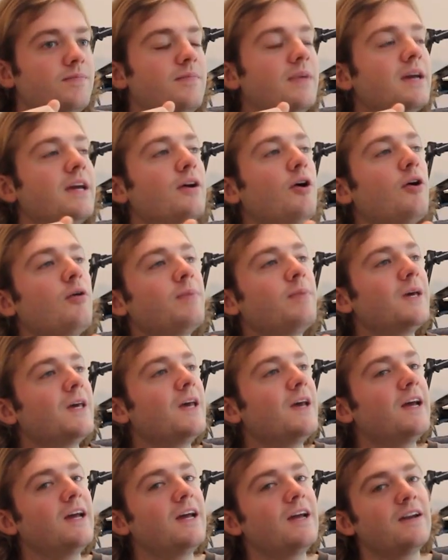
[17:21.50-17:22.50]
It all
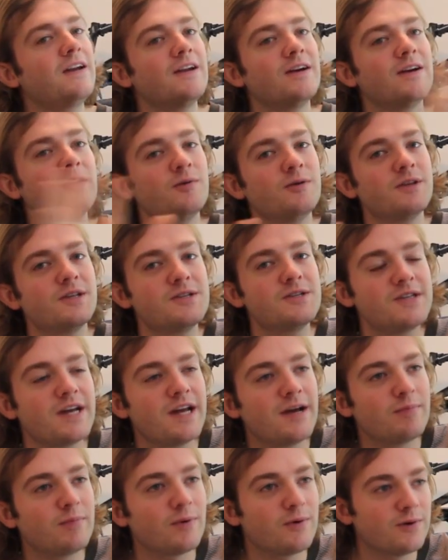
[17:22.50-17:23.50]
began with a
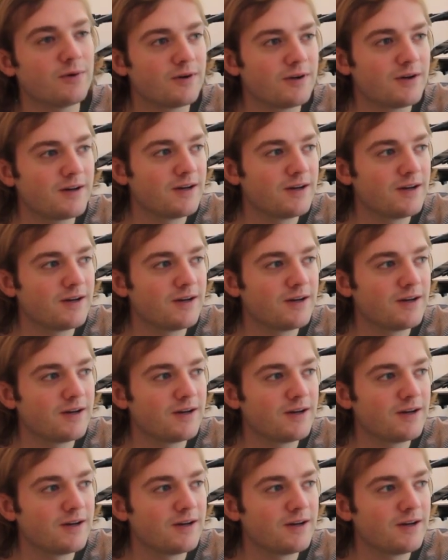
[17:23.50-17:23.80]
sample.